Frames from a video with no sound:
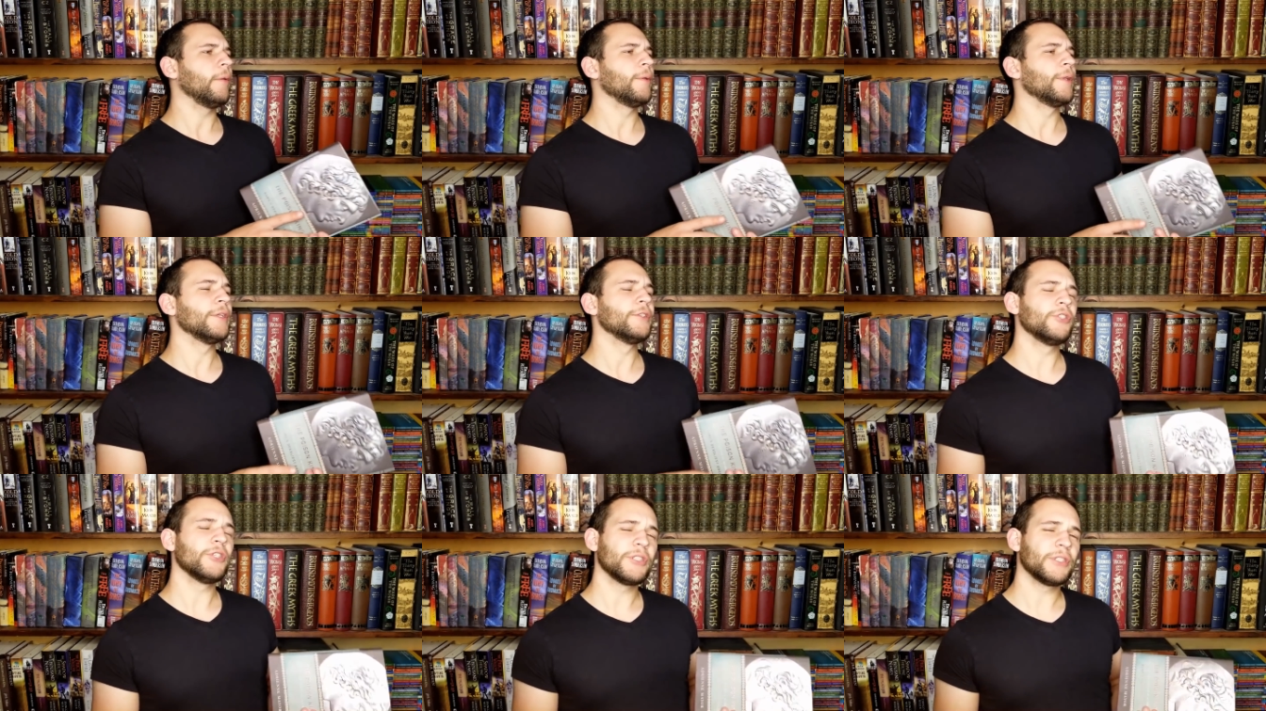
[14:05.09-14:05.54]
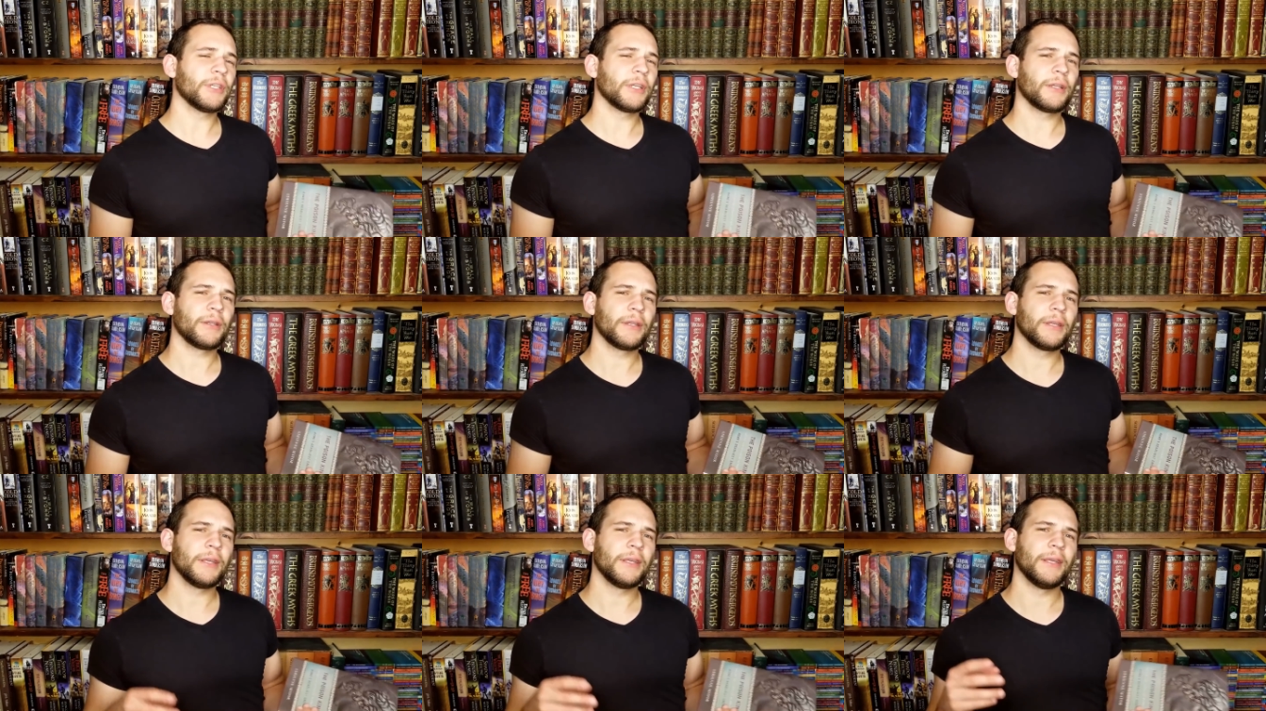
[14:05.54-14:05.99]

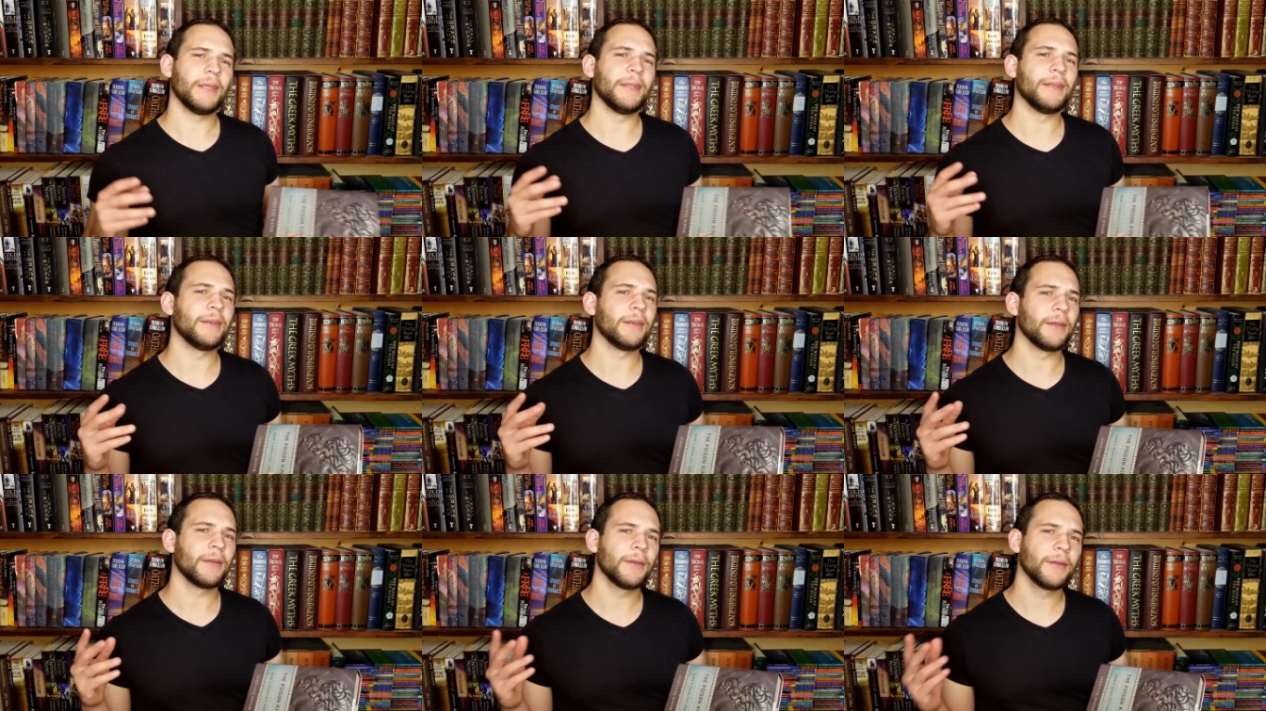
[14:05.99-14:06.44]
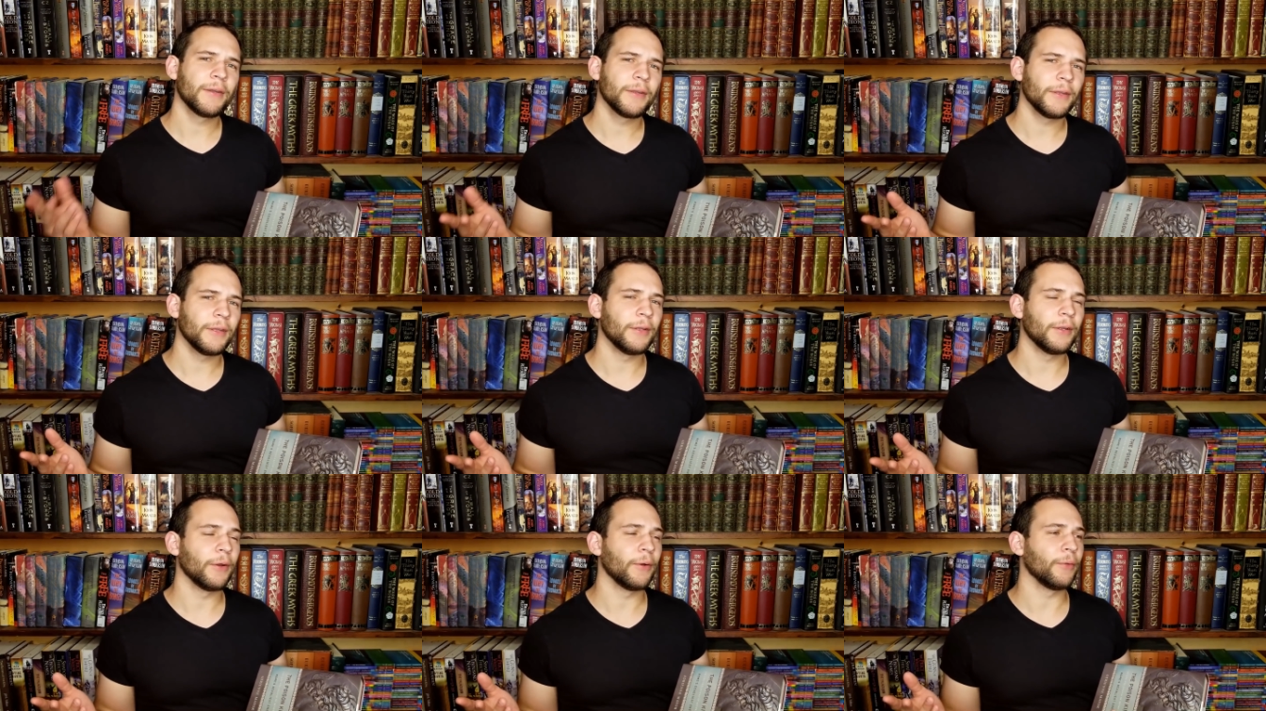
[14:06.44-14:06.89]
logistically In
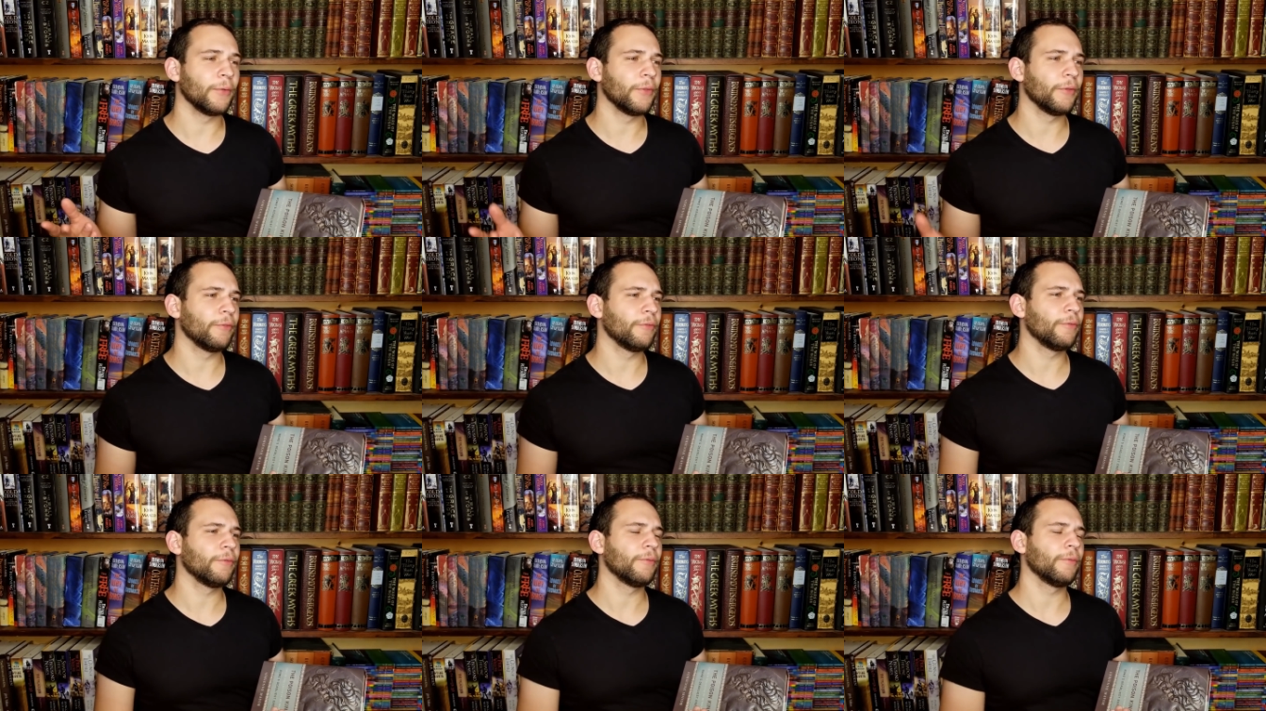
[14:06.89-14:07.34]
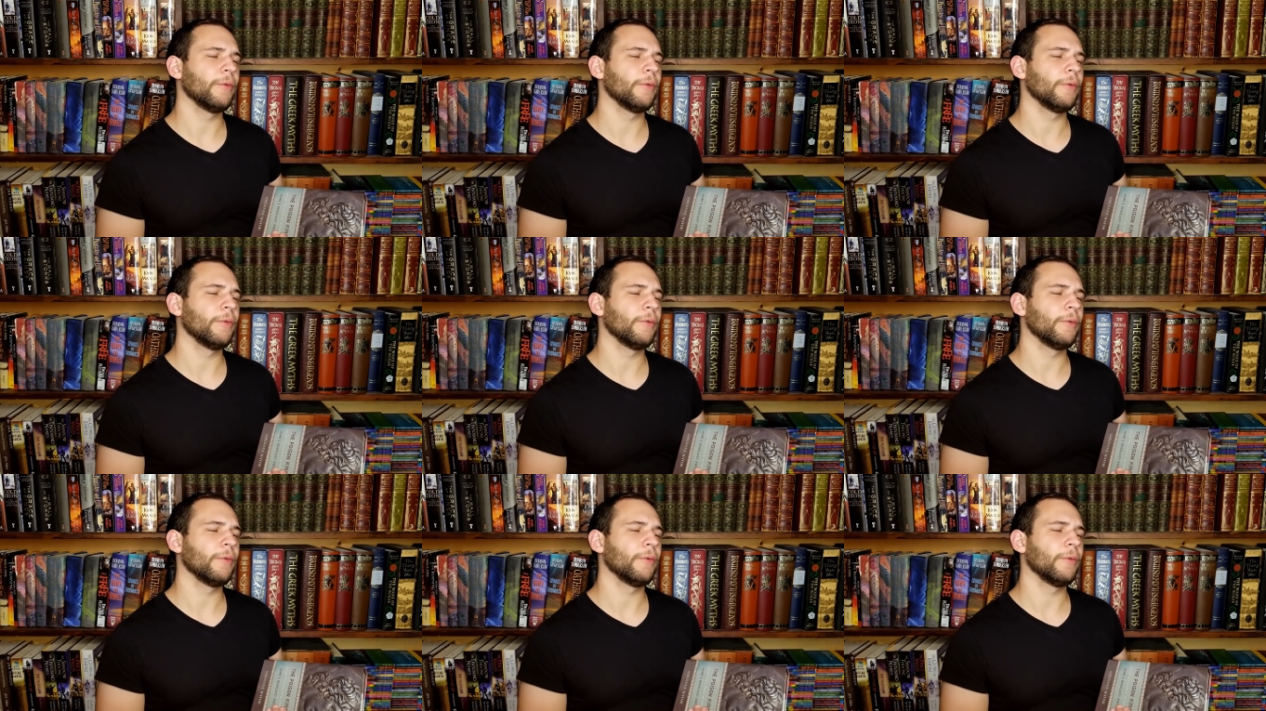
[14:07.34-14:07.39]
you know, the